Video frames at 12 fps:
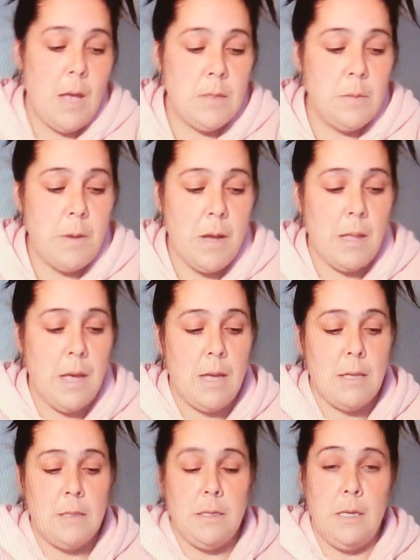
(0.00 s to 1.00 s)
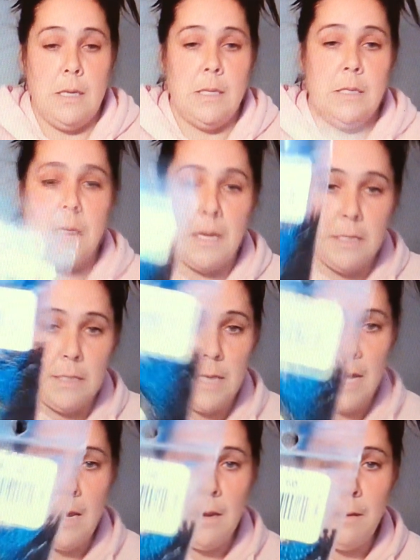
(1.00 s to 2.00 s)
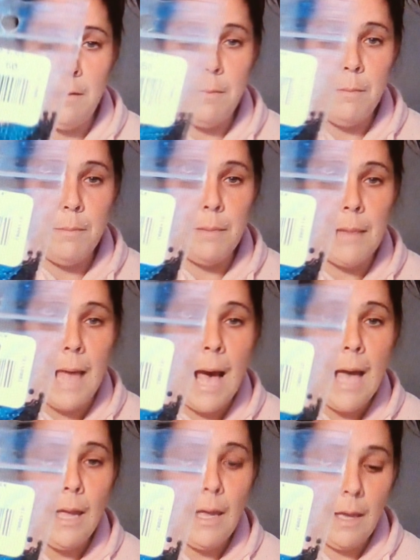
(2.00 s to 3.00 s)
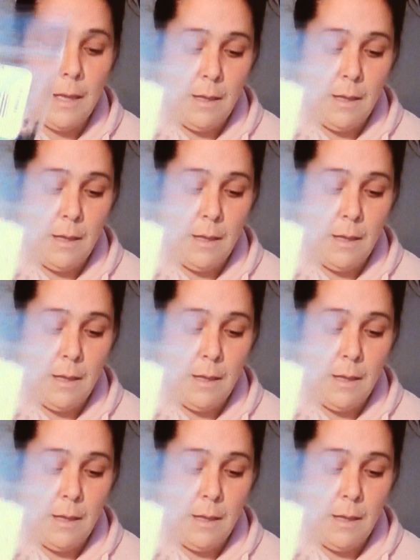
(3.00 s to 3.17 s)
as well as the size 10 black.